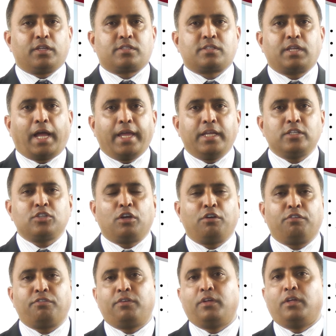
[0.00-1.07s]
the size
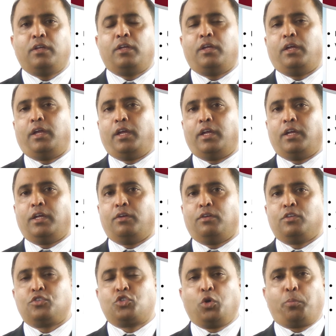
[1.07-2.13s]
of a
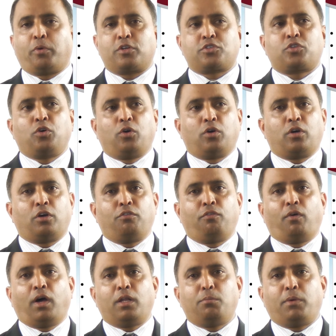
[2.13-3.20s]
superstore of
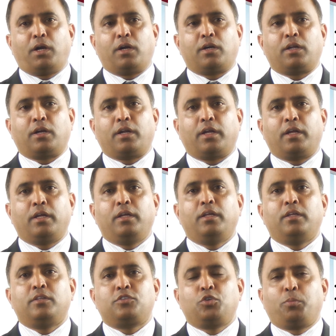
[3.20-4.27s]
Walmart or a
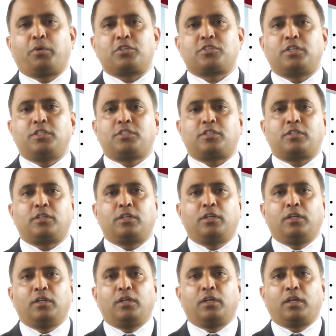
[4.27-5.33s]
supercenter
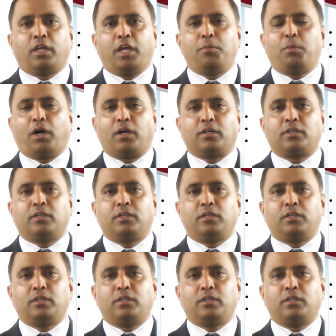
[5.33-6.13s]
Kmart